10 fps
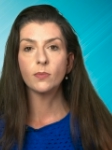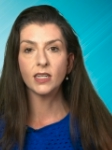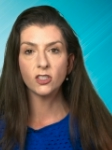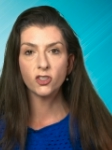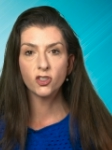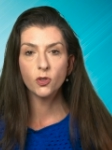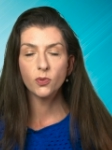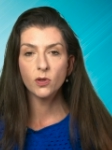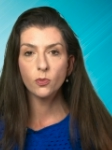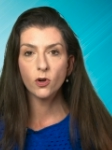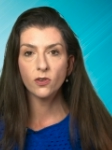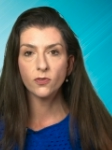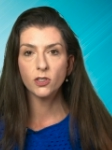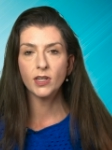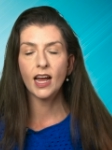but it's super important
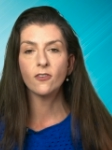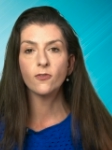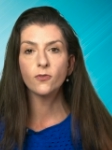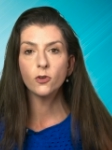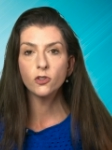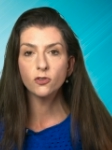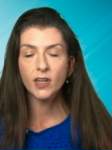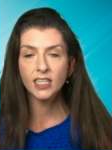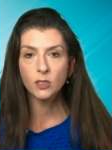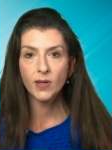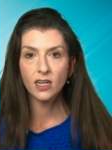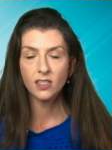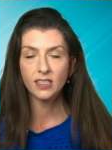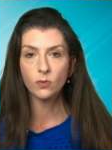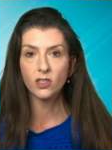for you to have full
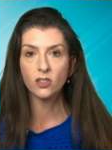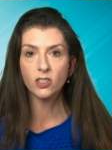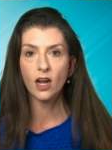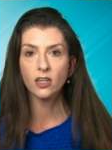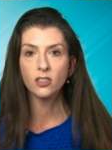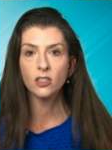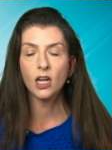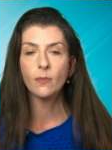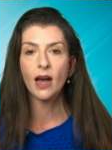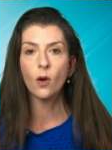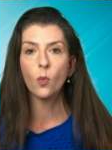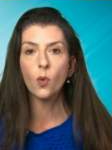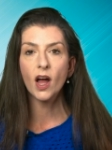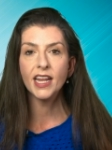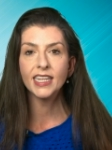transparency with your doctor
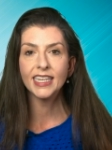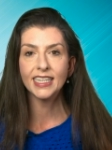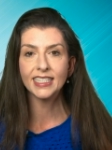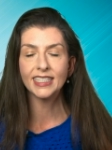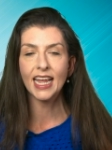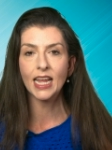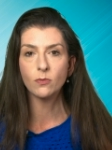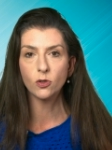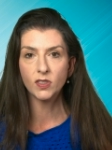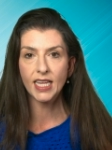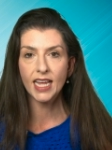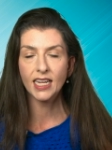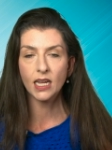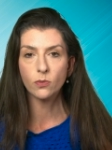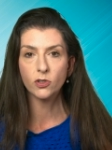about what is a
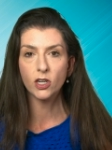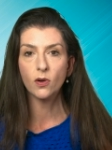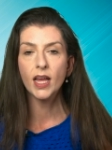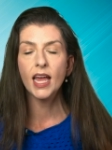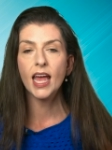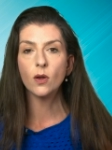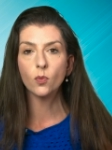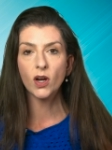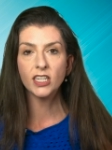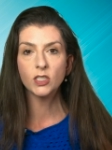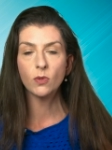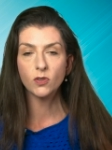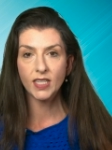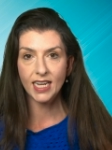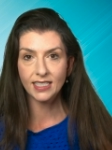mosaic embryo and what is
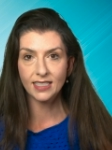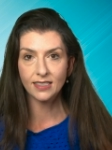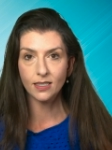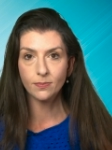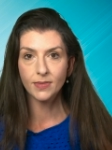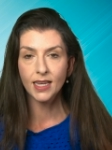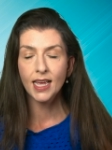mosaicism.